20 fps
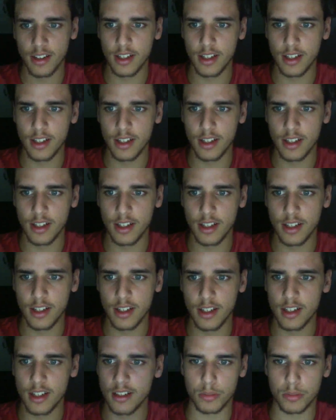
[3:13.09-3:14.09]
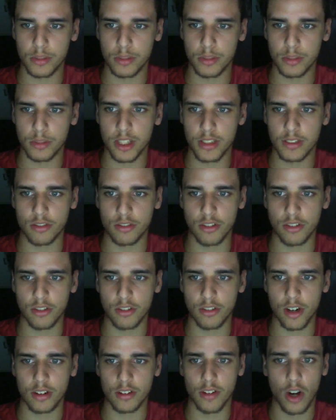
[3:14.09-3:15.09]
So all the other objectives
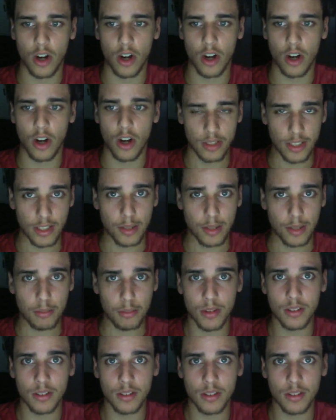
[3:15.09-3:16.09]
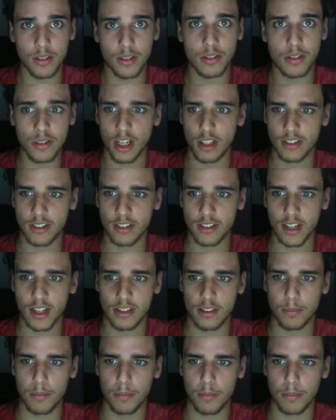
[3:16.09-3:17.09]
grants the whole team the charge states,
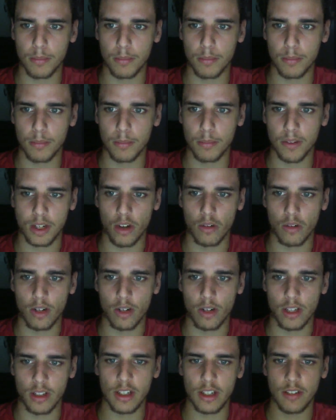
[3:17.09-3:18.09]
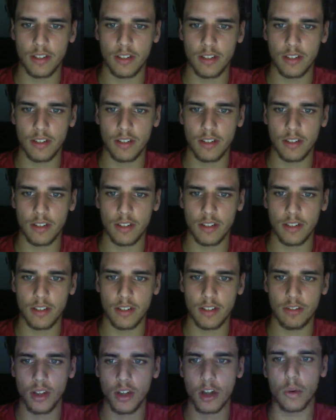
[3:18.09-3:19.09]
but this one only gives you 1
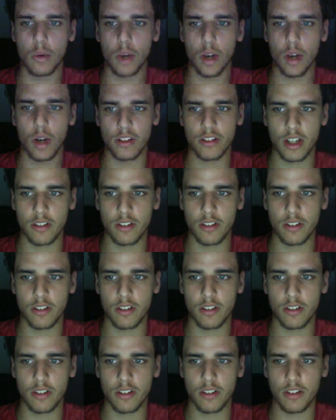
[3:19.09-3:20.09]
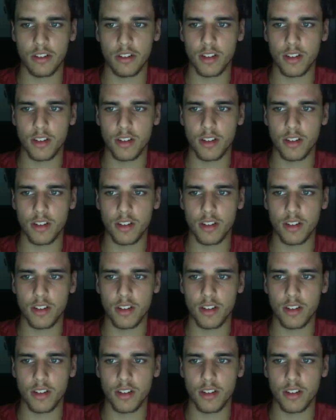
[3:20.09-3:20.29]
while you're inside the radius.